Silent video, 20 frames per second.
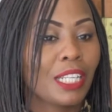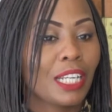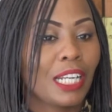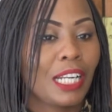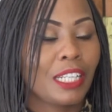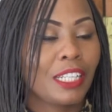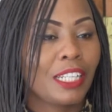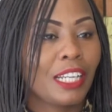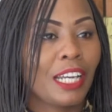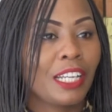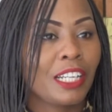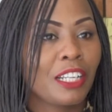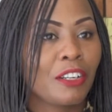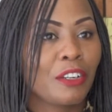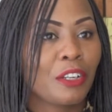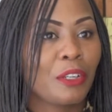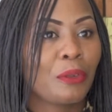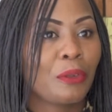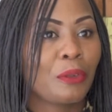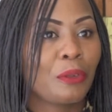basically
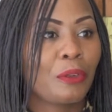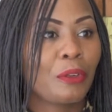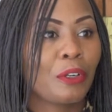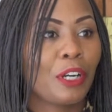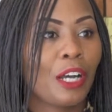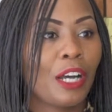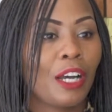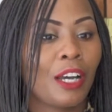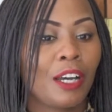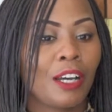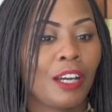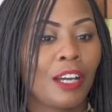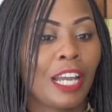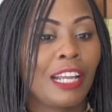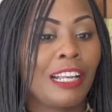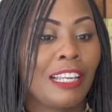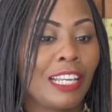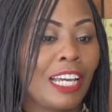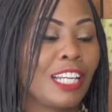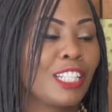
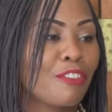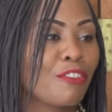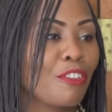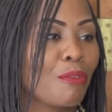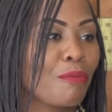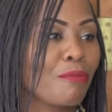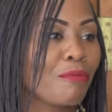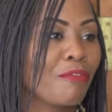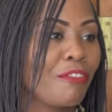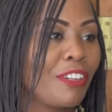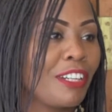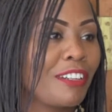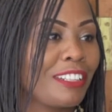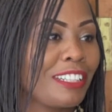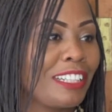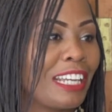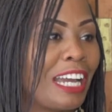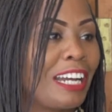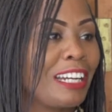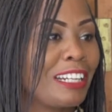I learned from
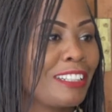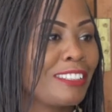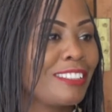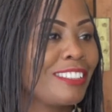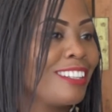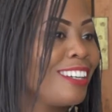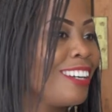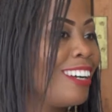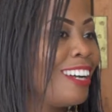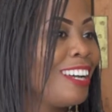very young